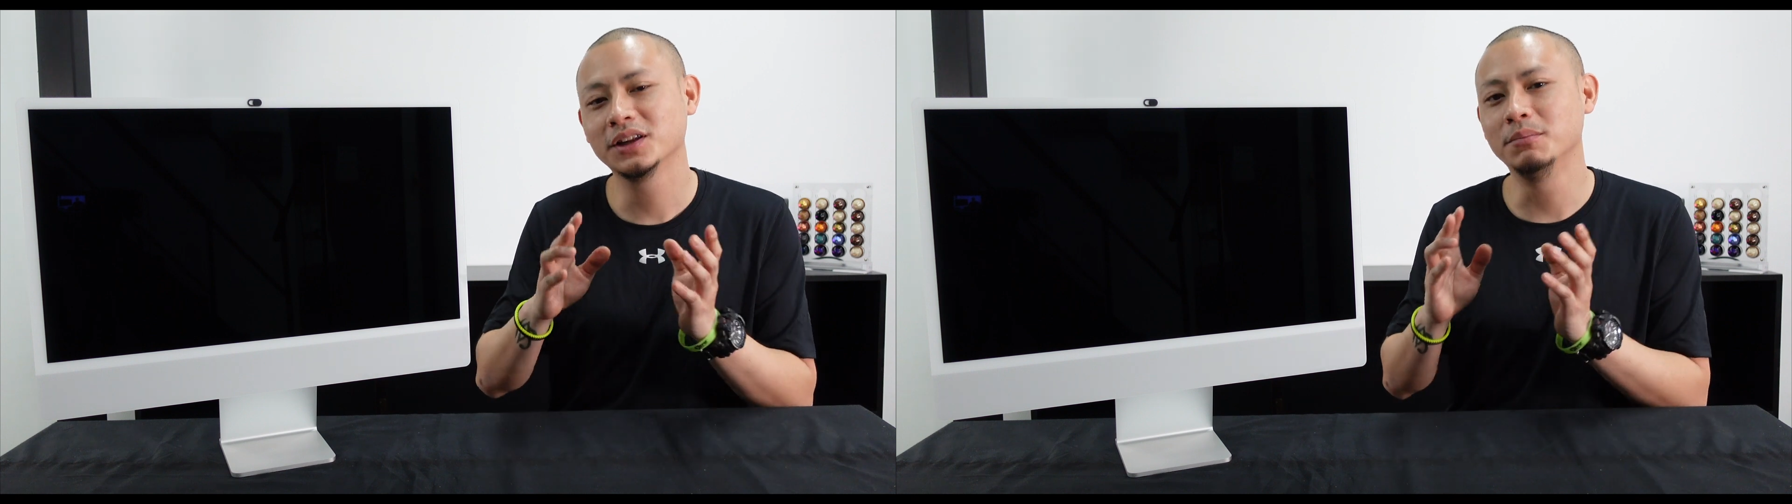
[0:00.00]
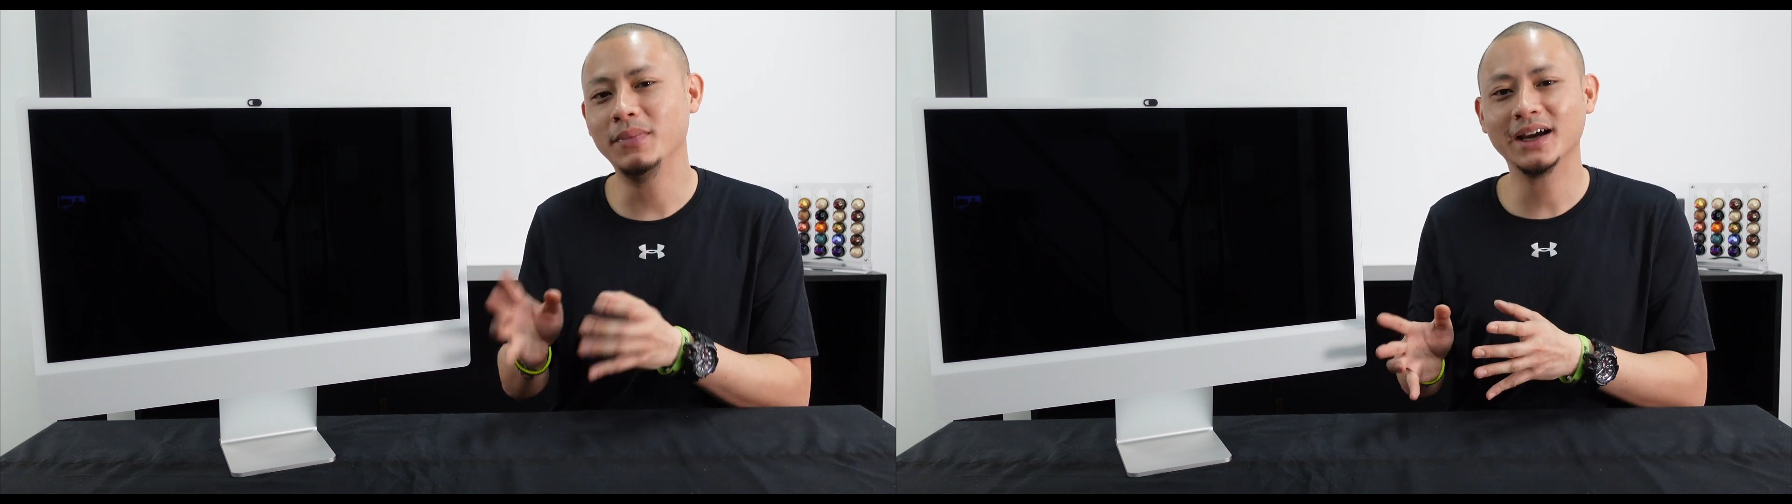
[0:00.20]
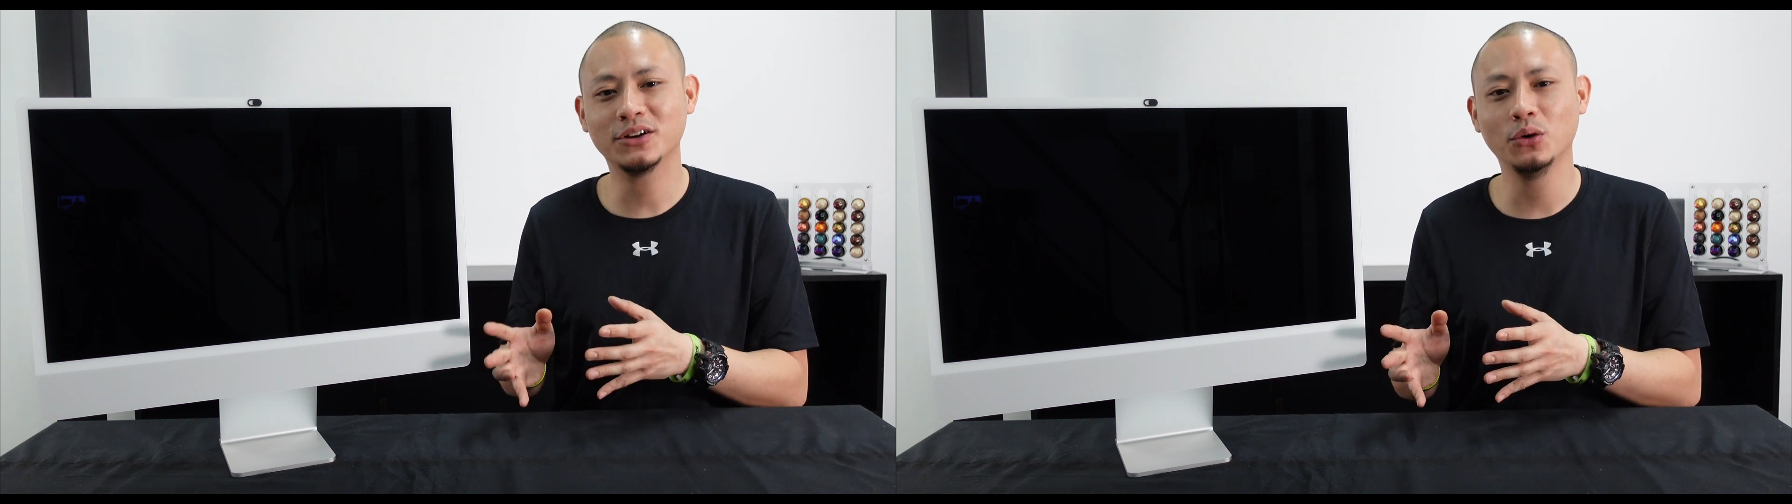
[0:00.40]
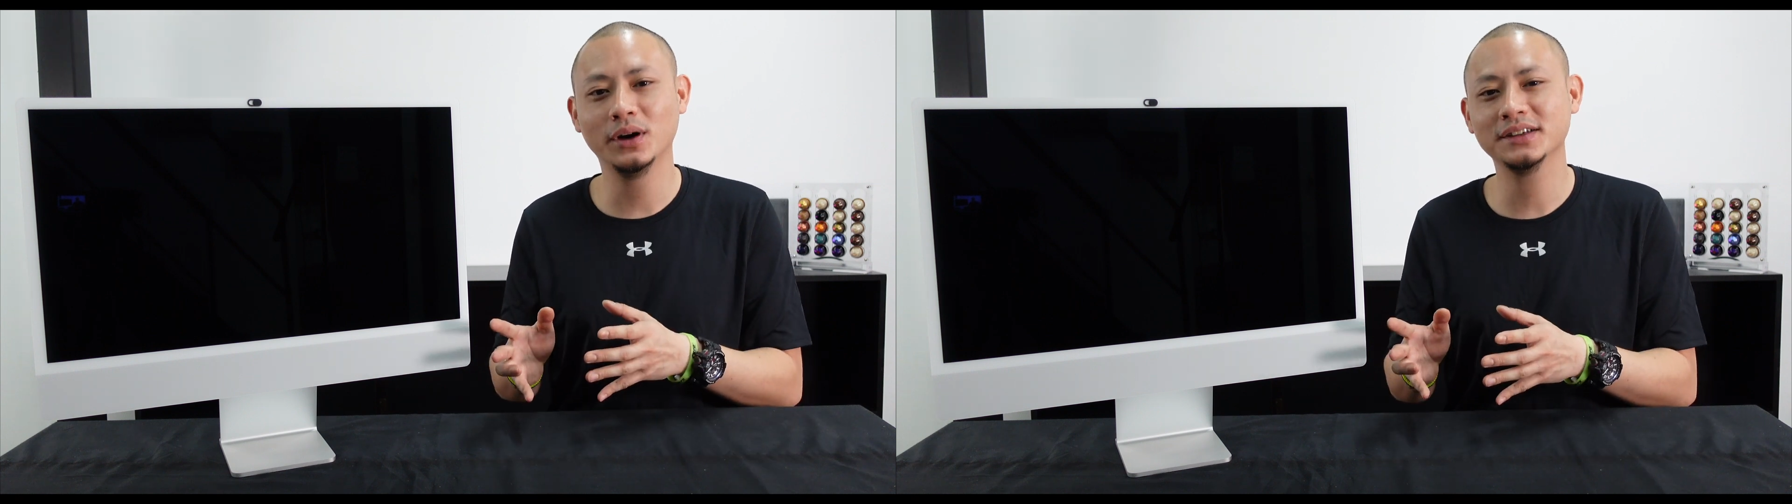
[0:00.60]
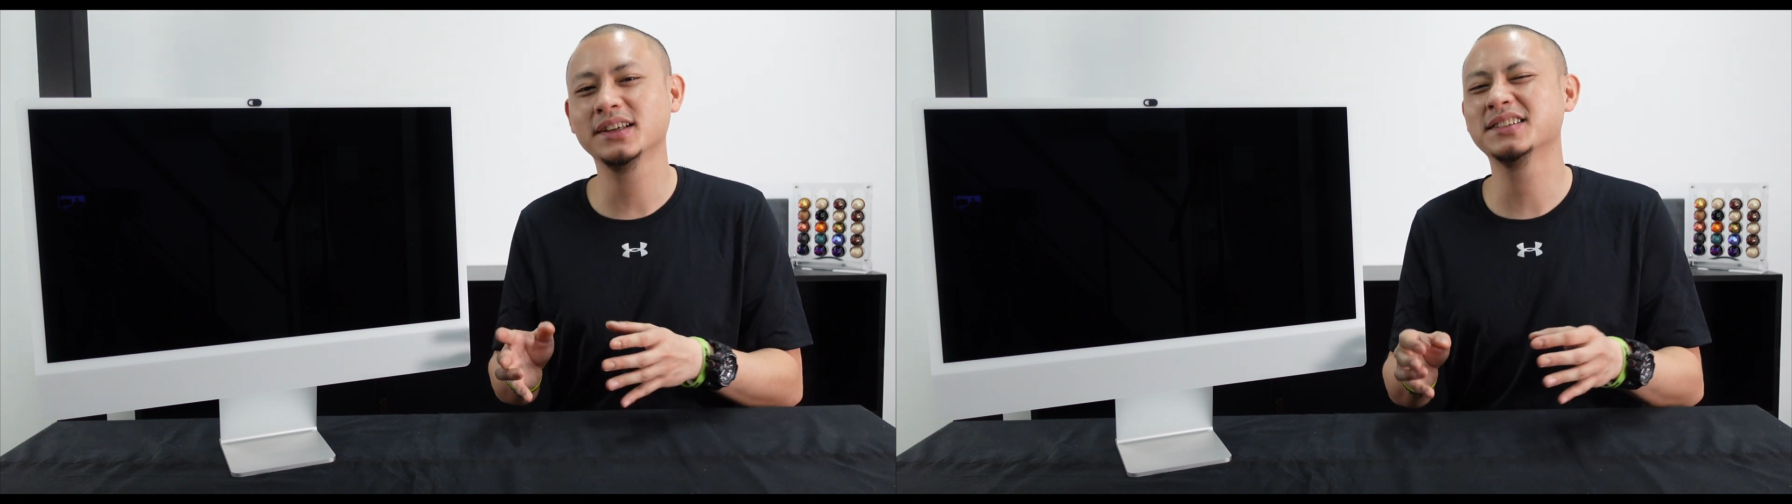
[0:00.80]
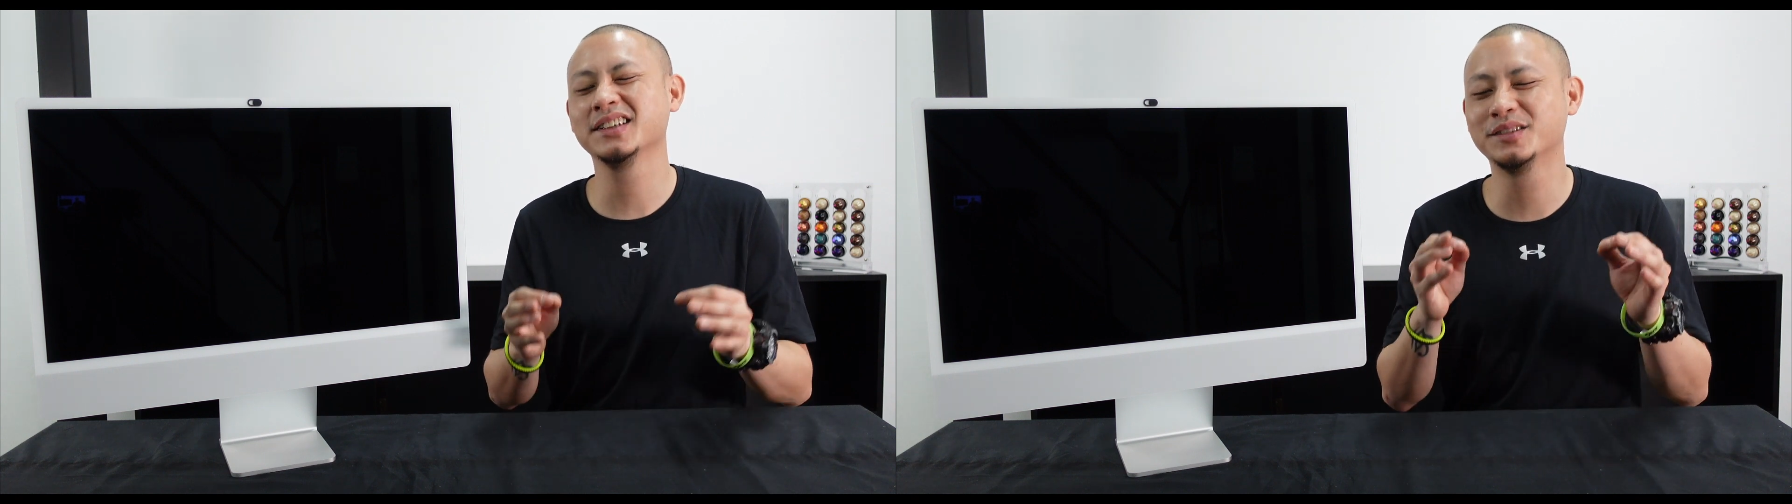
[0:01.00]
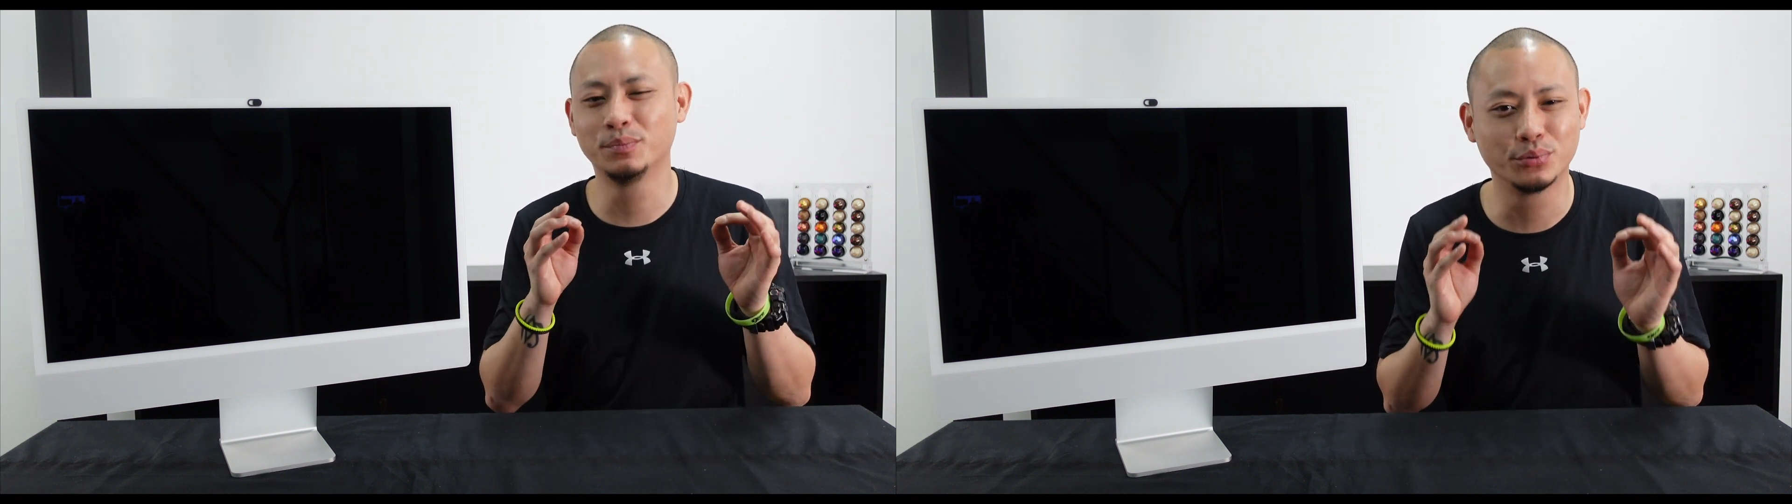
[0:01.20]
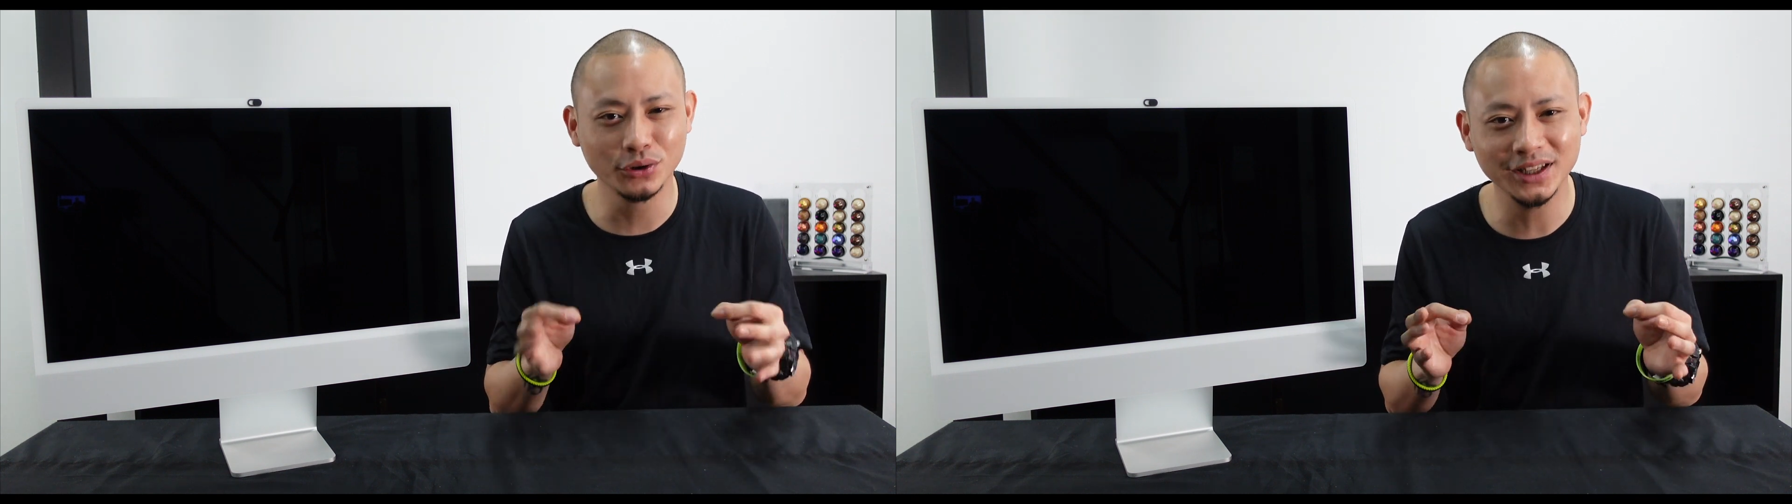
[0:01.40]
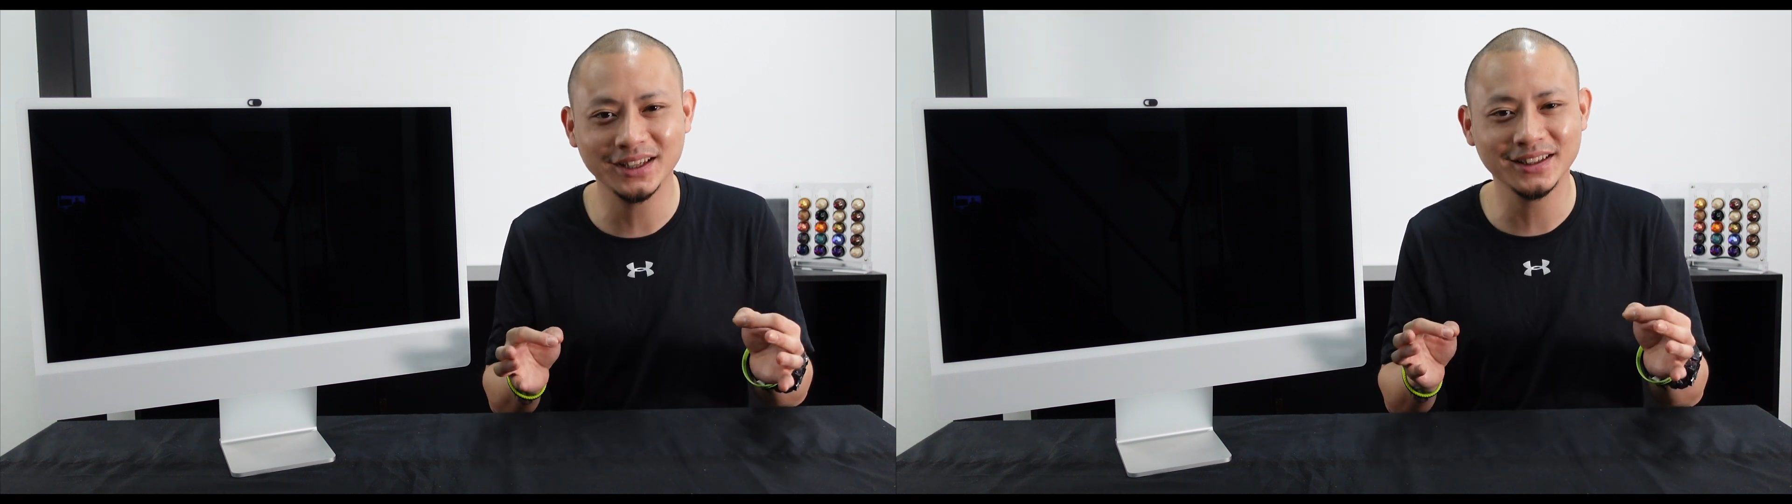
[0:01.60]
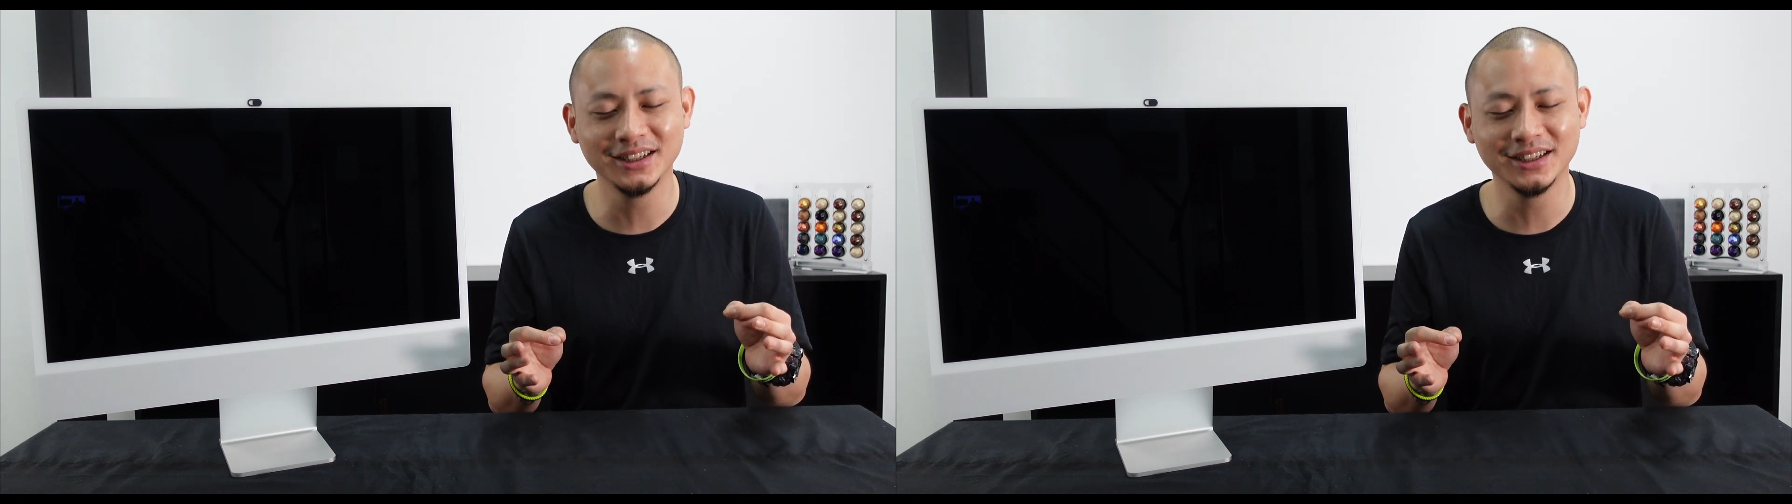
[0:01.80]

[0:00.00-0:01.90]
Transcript: the Mac OS has this brilliant